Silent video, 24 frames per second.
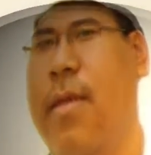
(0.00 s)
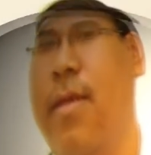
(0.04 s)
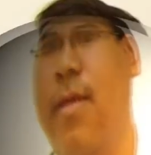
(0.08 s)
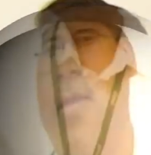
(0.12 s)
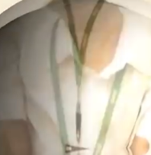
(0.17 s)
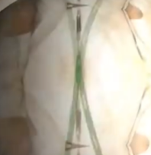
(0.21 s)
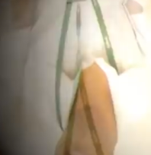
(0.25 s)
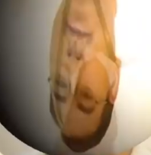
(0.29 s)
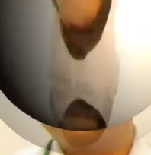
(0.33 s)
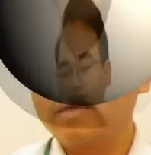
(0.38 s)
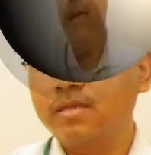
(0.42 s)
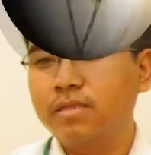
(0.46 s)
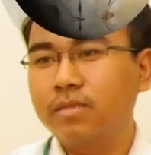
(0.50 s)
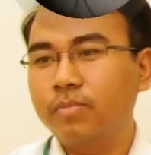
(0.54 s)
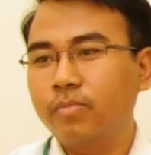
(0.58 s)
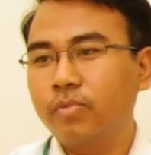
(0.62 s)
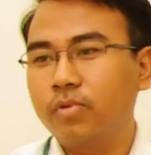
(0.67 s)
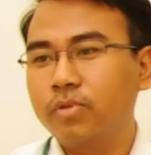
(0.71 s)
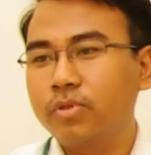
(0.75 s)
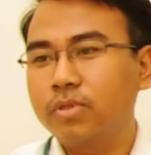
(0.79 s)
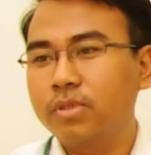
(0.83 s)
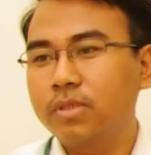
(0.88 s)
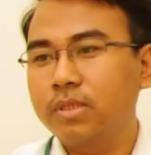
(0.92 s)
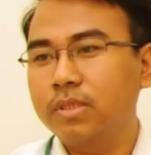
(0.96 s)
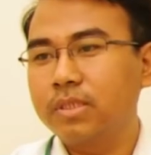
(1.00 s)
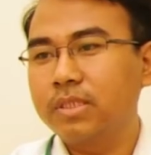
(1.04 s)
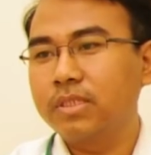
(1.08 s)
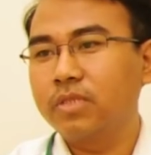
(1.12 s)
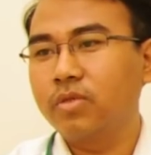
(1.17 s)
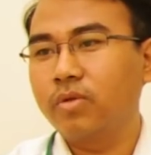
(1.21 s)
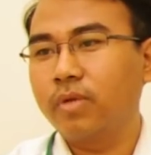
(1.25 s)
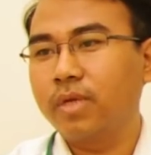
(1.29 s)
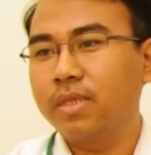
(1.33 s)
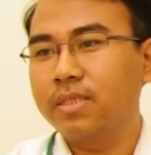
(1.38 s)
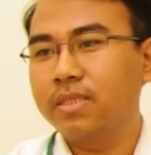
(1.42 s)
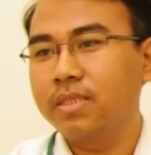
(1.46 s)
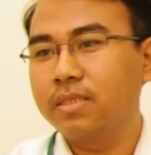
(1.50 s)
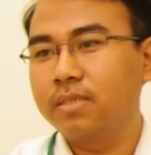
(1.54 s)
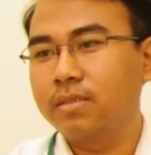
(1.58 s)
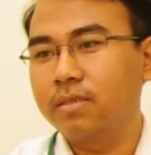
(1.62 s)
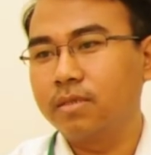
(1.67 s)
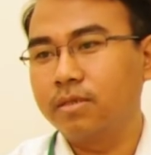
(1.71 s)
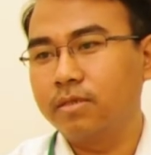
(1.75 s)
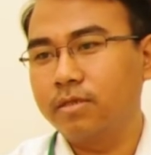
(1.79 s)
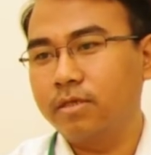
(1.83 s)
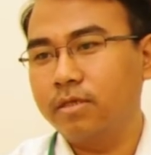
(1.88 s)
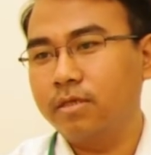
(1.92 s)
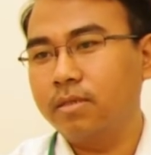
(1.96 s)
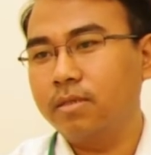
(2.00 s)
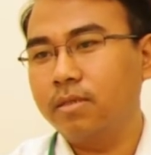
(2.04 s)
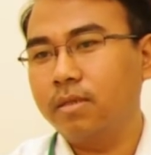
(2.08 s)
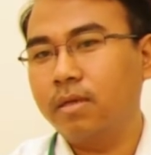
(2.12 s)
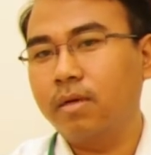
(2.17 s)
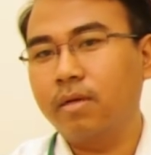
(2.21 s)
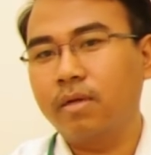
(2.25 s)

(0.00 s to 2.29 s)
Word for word: Regarding the procedures in thoracic surgery,